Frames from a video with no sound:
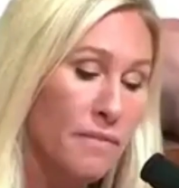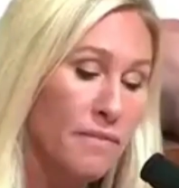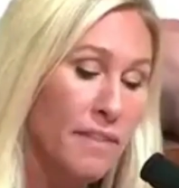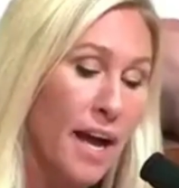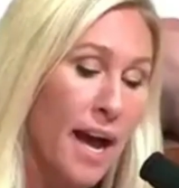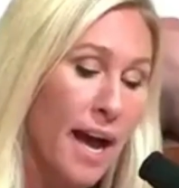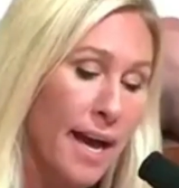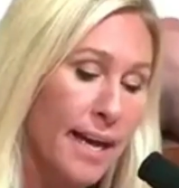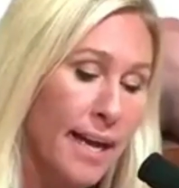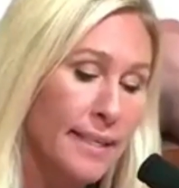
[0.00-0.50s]
one of the
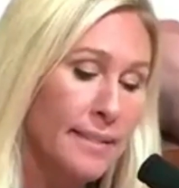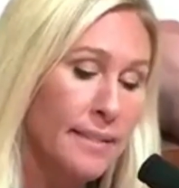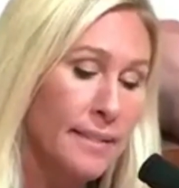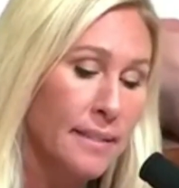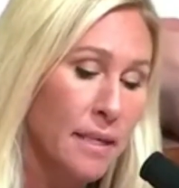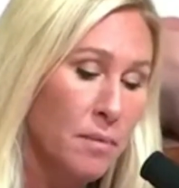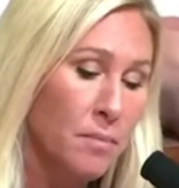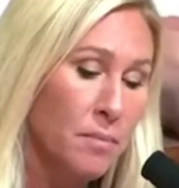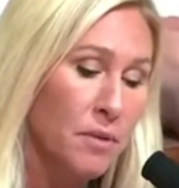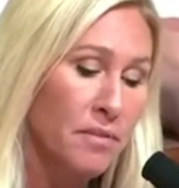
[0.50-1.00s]

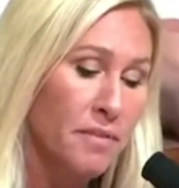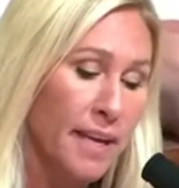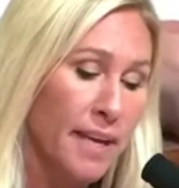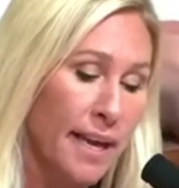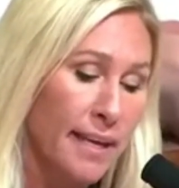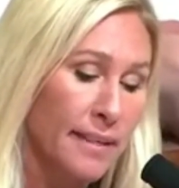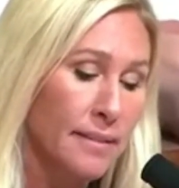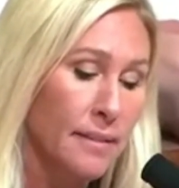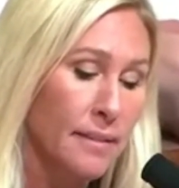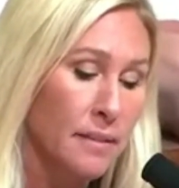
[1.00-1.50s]
highest number of
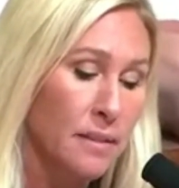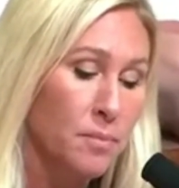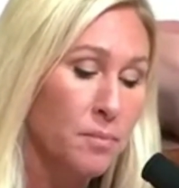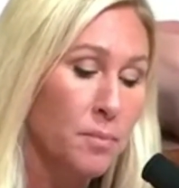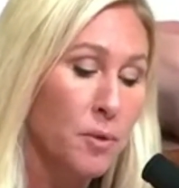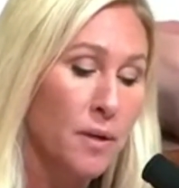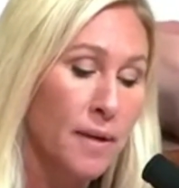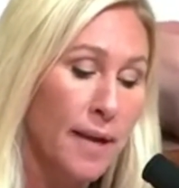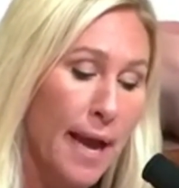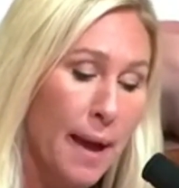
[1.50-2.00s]
cases
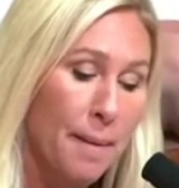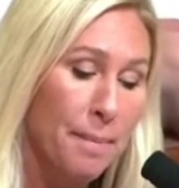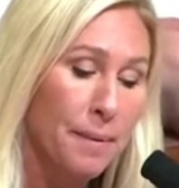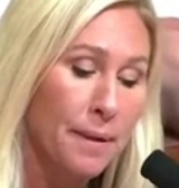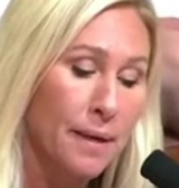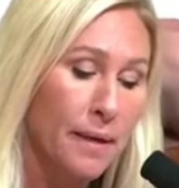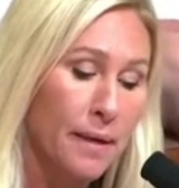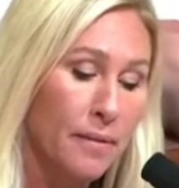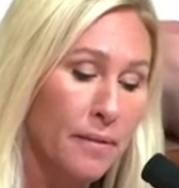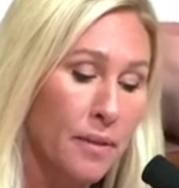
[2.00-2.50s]
per
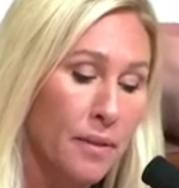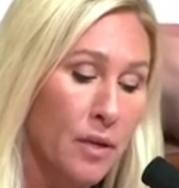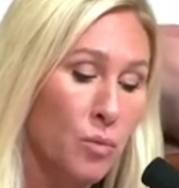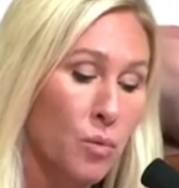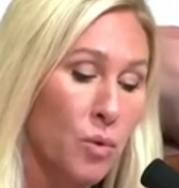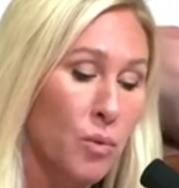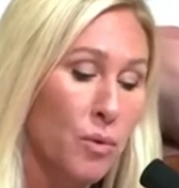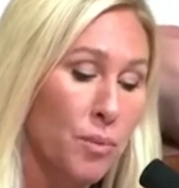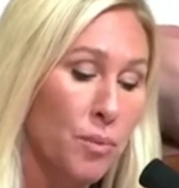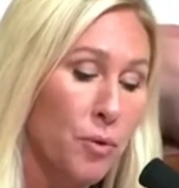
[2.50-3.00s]
capita that
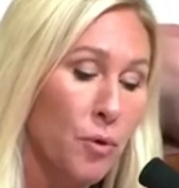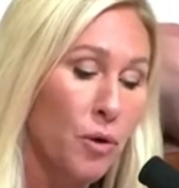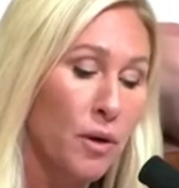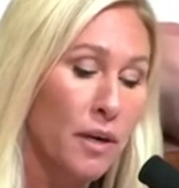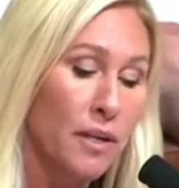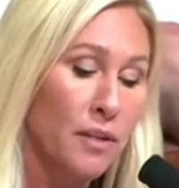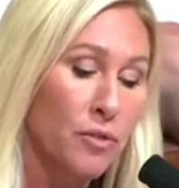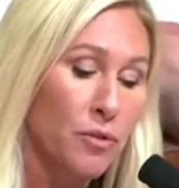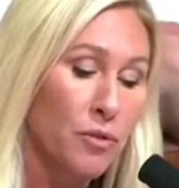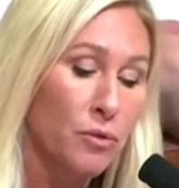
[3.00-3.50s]
were
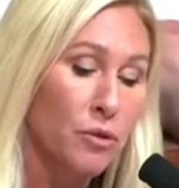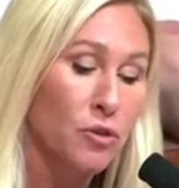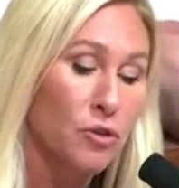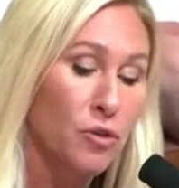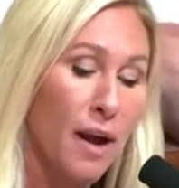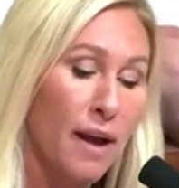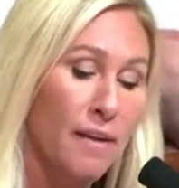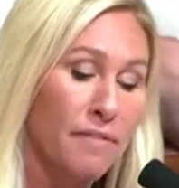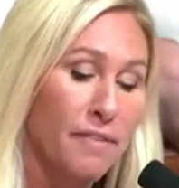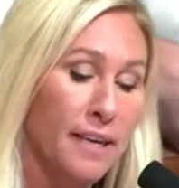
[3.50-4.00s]
reported through
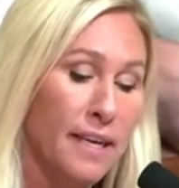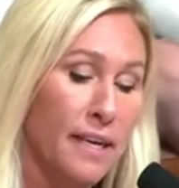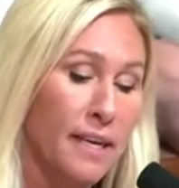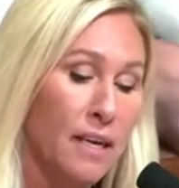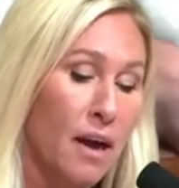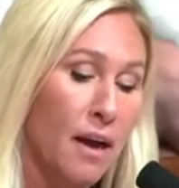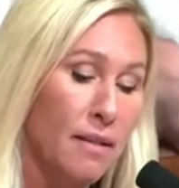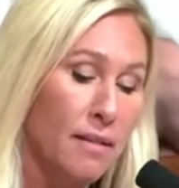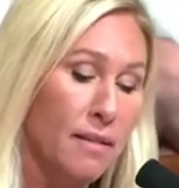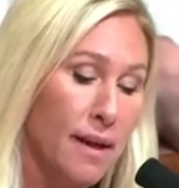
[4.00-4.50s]

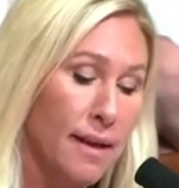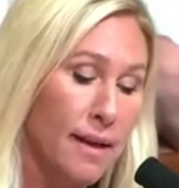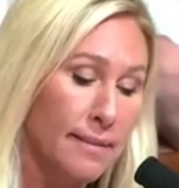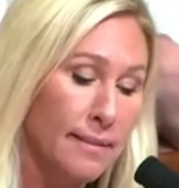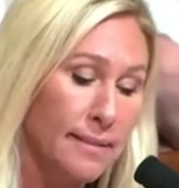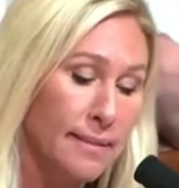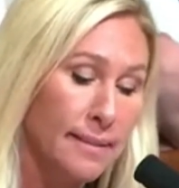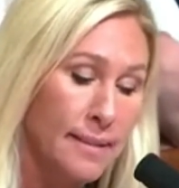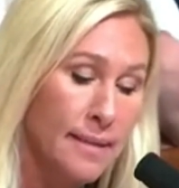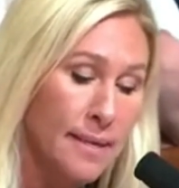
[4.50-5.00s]
trafficking
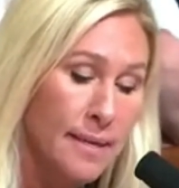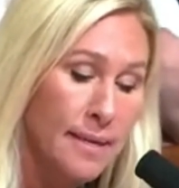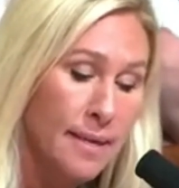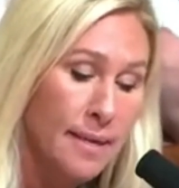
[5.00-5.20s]
hotlines.